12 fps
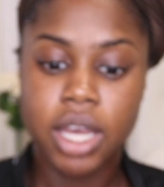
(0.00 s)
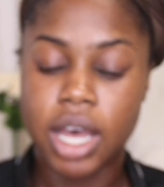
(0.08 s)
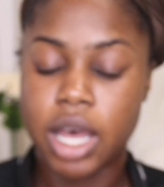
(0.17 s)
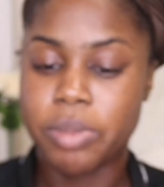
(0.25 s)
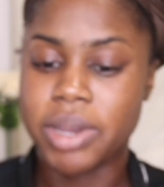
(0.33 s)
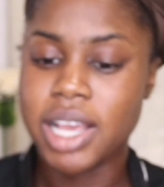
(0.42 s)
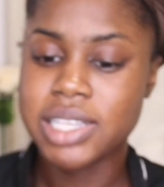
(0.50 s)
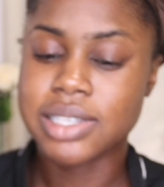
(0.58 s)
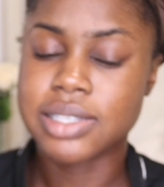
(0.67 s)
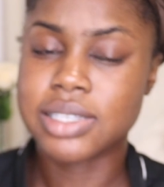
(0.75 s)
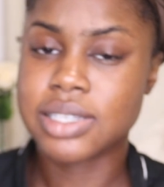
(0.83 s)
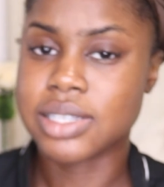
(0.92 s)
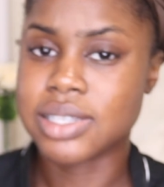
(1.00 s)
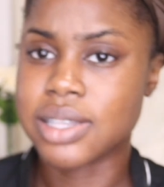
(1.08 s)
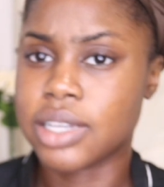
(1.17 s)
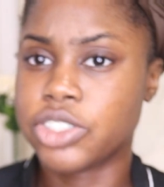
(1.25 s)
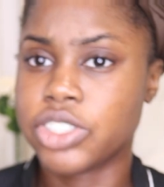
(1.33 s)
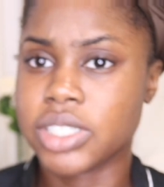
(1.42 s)
And essences
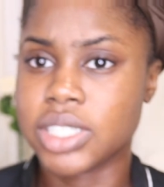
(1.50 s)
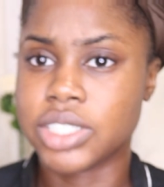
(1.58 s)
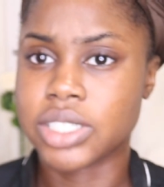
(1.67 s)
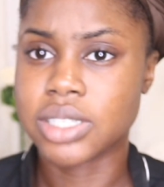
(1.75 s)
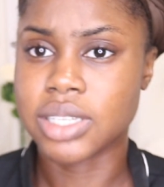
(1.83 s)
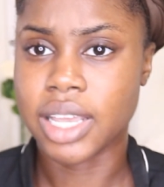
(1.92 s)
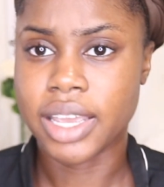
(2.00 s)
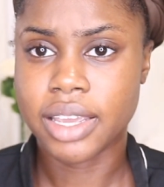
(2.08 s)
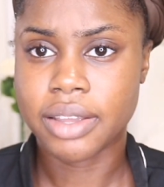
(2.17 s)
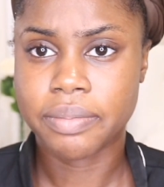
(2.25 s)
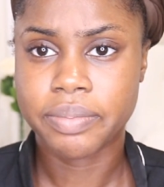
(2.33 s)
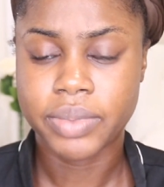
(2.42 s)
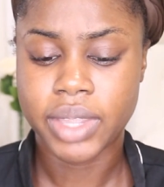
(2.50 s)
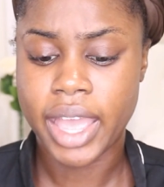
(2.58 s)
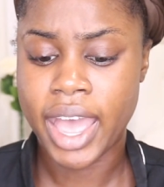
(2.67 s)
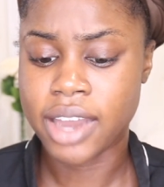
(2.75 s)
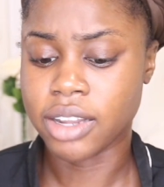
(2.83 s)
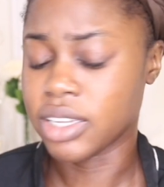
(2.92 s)
essentially just like
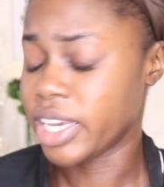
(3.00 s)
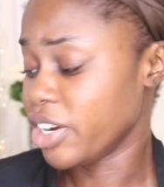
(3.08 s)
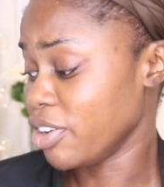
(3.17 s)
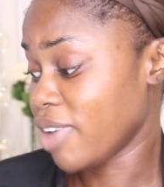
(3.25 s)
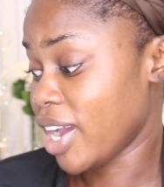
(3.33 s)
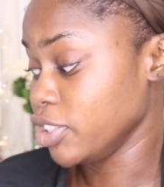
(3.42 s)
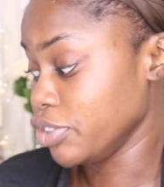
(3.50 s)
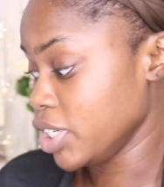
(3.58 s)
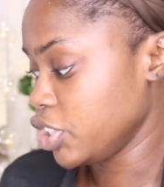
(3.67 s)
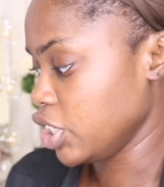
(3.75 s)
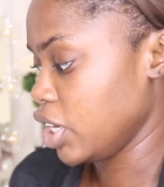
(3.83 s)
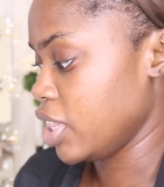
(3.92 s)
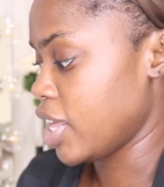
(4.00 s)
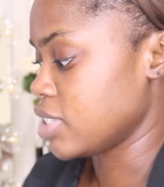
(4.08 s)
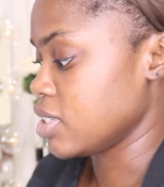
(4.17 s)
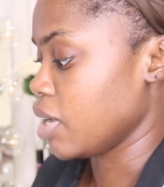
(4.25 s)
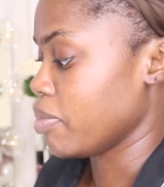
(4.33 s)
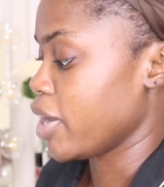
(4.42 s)
add a layer of hydration, and
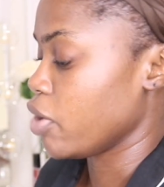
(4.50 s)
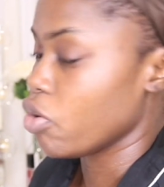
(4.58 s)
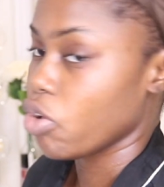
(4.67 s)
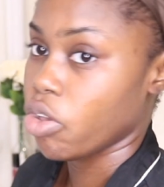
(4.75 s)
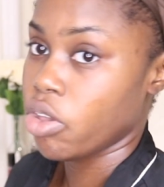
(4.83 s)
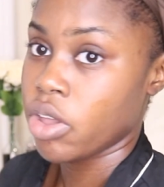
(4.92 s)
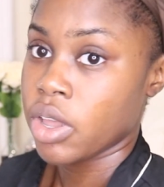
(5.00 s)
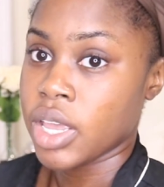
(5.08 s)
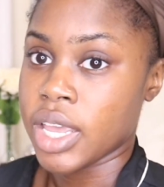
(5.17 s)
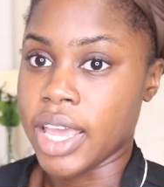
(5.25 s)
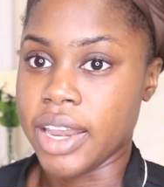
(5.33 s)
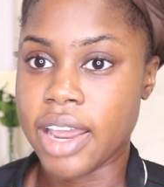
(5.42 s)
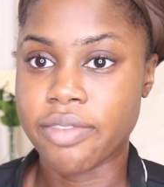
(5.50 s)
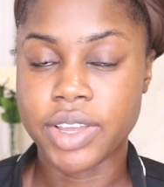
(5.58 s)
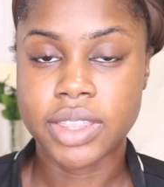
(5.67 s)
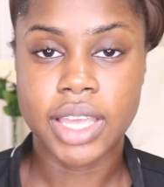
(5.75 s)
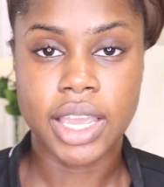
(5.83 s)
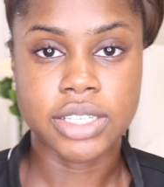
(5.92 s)
that's like my goal. And
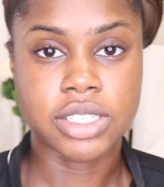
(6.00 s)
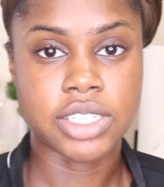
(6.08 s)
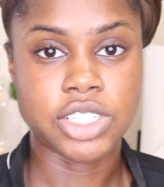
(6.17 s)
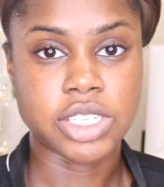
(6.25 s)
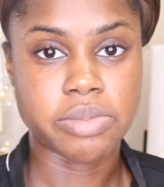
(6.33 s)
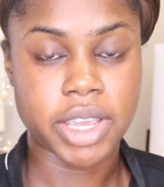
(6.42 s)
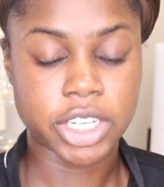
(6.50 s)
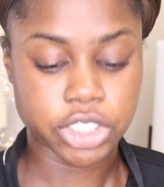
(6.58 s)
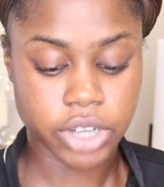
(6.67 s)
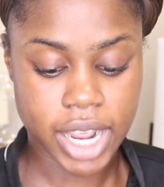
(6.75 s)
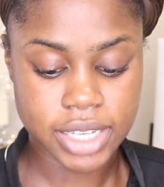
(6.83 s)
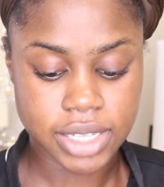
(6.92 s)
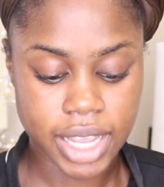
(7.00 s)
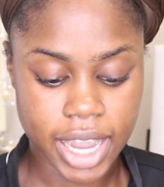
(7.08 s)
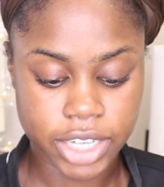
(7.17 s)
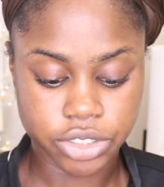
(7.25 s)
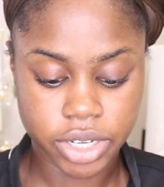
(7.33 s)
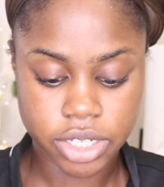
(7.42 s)
everything is to just make sure I stay
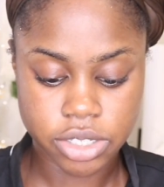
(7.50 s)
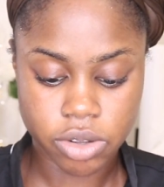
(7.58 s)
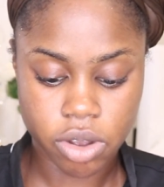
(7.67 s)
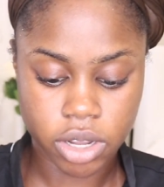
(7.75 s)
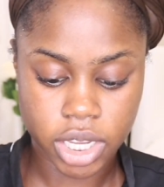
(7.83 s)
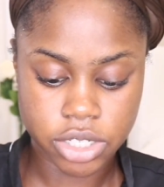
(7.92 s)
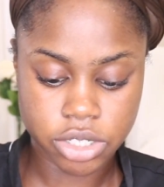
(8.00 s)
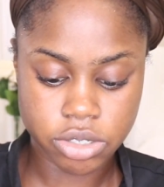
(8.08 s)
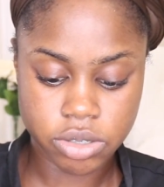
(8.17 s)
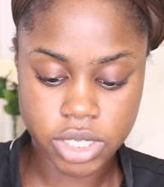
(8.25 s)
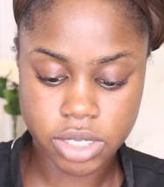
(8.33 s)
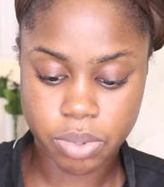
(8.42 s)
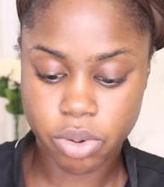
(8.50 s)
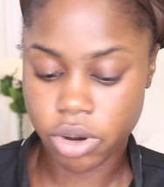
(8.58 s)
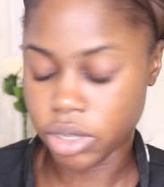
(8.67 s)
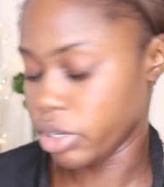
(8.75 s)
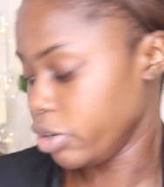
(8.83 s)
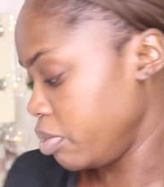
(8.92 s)
hydrated. So all I do is pour a
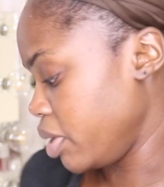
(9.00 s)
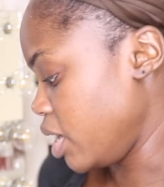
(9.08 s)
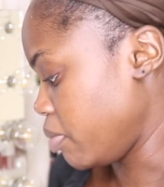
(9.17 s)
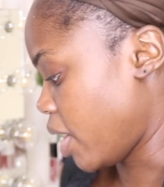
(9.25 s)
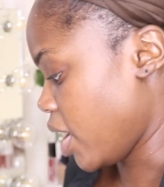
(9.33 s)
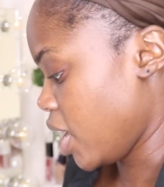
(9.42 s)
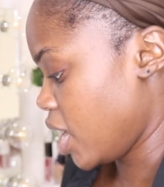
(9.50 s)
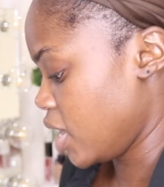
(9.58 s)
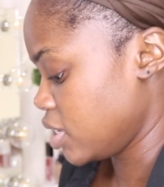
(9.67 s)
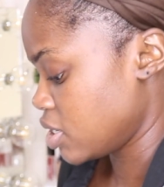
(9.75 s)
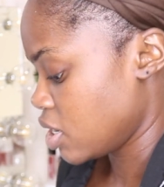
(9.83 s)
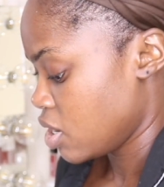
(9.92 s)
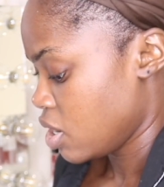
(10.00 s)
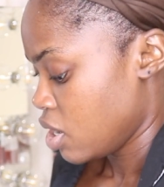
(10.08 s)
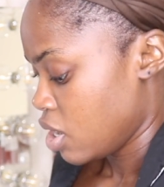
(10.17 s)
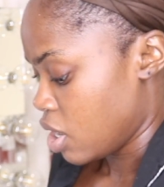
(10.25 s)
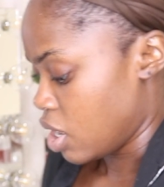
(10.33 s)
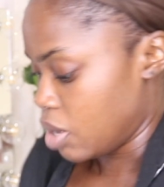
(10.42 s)
little bit in my hand,
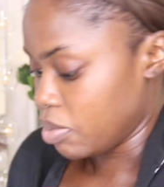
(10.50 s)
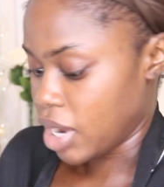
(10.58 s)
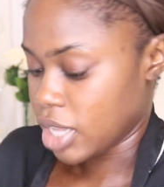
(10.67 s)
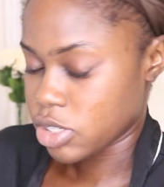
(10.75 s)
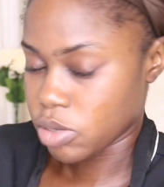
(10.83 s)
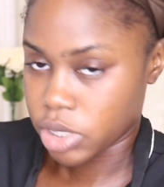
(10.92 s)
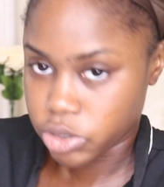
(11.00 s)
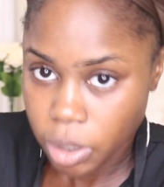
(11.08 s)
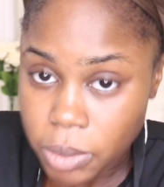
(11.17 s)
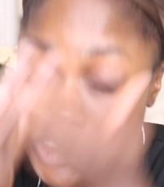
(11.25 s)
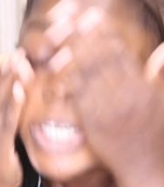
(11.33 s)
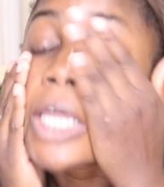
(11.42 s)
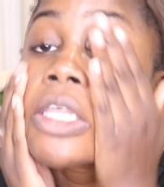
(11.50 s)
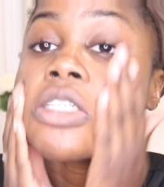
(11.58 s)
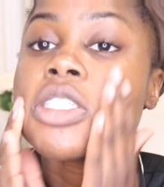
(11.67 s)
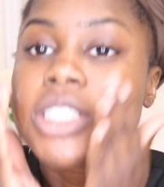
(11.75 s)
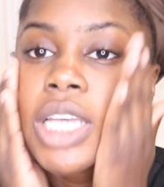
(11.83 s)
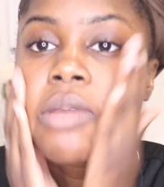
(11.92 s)
not so much rub it together,
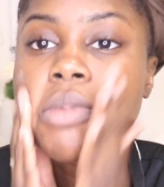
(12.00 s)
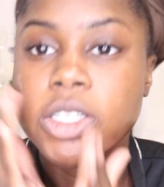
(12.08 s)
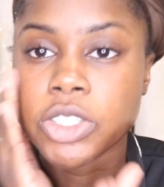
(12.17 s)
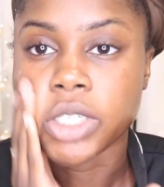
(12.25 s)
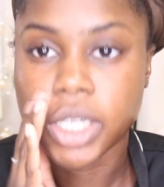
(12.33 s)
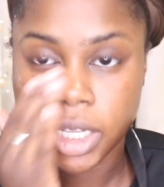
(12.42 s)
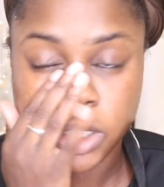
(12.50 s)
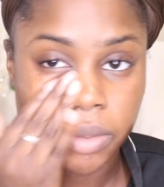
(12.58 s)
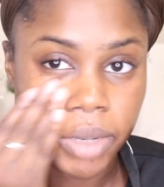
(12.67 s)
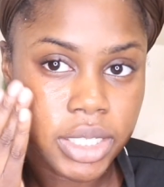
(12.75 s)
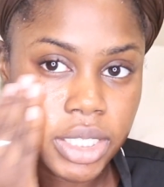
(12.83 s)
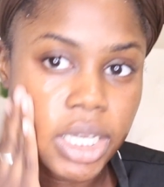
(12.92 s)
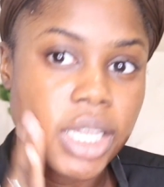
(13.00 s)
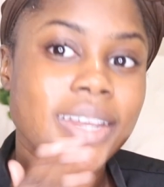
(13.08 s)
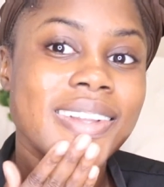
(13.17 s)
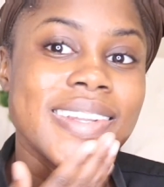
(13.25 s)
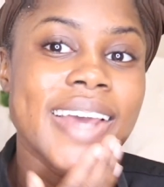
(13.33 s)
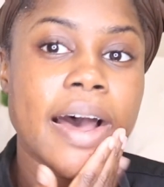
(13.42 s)
just like make sure it gets on my skin
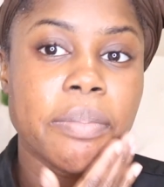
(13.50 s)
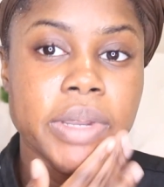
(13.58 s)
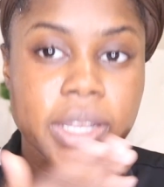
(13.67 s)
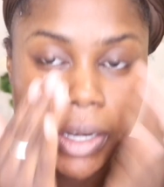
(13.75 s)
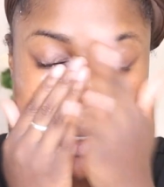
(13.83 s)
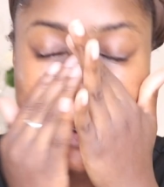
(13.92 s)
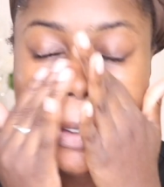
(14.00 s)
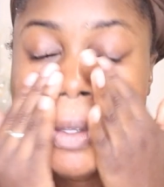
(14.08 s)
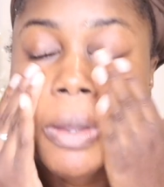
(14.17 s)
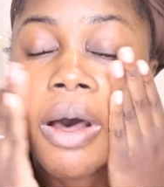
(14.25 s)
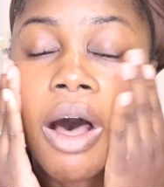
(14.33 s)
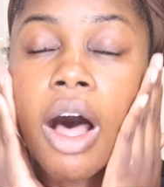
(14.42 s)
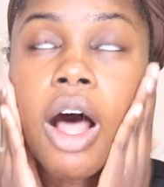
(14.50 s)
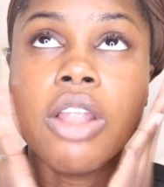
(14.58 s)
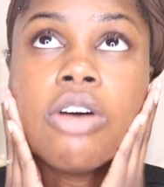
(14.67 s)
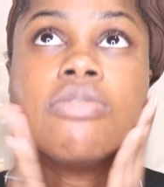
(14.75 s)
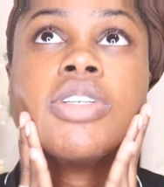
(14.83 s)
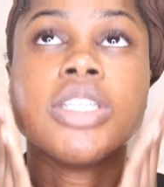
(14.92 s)
and tap it in all
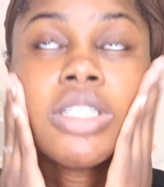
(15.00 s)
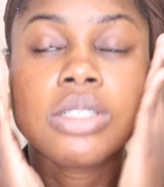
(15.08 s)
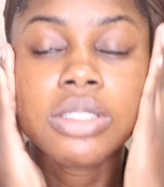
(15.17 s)
over.